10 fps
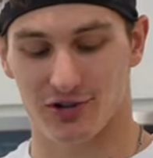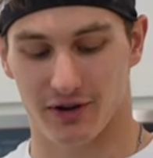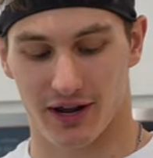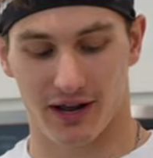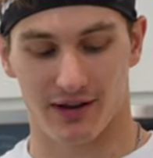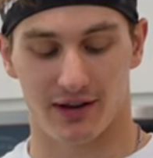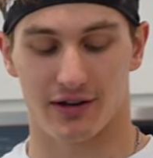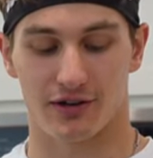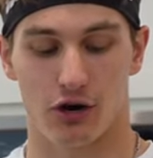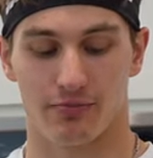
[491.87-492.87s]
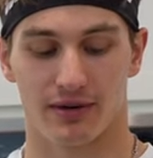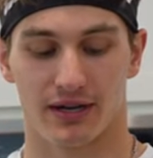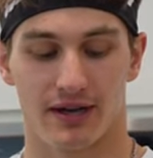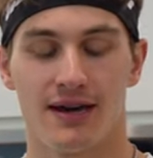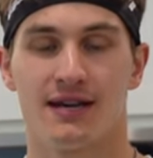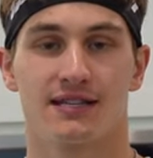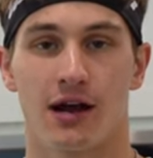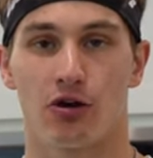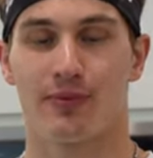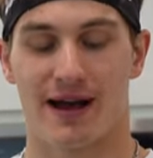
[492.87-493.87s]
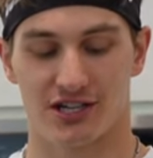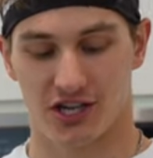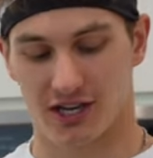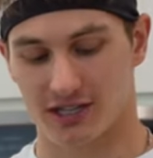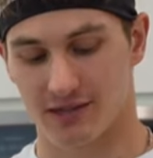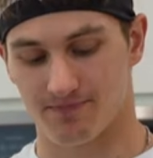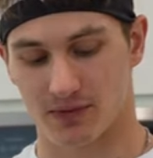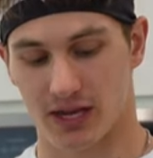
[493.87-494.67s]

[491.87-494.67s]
Shortcake. No, but Sour Patch Kids,